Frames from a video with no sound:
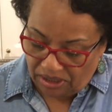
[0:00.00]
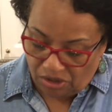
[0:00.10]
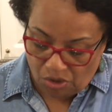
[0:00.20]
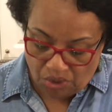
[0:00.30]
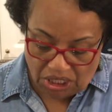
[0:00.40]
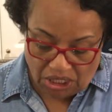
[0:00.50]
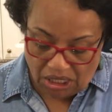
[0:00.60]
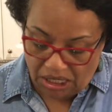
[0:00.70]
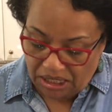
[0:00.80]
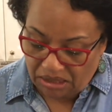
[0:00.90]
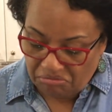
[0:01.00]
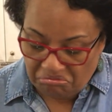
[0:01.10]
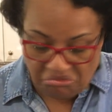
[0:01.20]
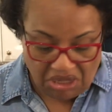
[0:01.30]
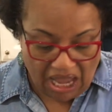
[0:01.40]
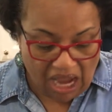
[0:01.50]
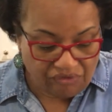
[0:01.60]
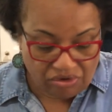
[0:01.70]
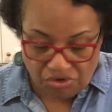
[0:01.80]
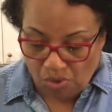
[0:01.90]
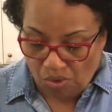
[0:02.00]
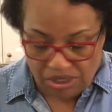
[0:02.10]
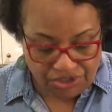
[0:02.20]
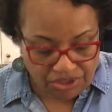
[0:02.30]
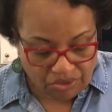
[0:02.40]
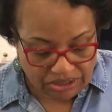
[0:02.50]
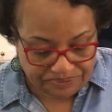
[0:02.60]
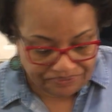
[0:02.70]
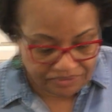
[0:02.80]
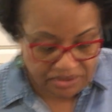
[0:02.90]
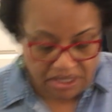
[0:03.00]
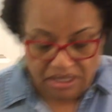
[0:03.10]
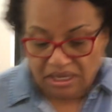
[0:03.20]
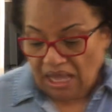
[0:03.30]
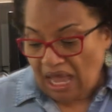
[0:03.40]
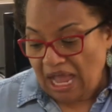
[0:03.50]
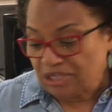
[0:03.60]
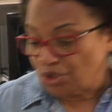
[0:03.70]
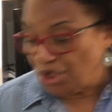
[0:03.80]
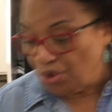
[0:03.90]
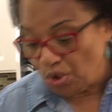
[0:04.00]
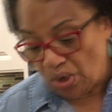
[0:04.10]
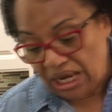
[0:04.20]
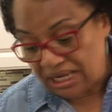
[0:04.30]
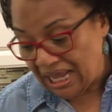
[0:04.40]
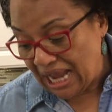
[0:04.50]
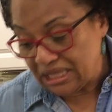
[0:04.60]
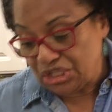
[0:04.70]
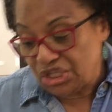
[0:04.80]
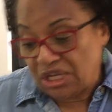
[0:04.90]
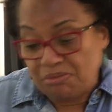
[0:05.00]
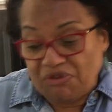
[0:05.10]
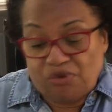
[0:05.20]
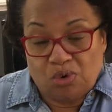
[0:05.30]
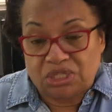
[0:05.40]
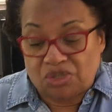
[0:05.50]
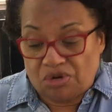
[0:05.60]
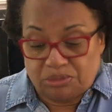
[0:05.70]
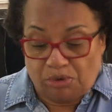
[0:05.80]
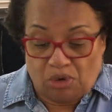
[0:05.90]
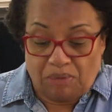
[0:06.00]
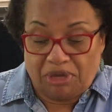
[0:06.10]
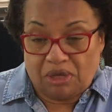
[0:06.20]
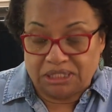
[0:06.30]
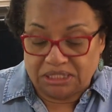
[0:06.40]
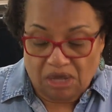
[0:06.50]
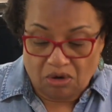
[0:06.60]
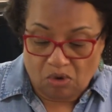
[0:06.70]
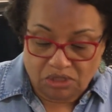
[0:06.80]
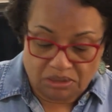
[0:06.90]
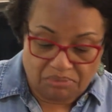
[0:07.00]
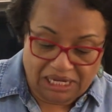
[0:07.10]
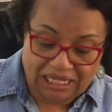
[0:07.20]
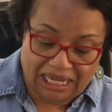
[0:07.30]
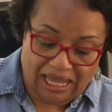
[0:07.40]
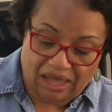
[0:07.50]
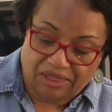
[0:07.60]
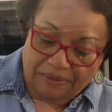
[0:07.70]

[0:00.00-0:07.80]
You can cut it however you want to do it. Actually, you can go ahead and add the chicken before it starts boiling because it's all going to blend together.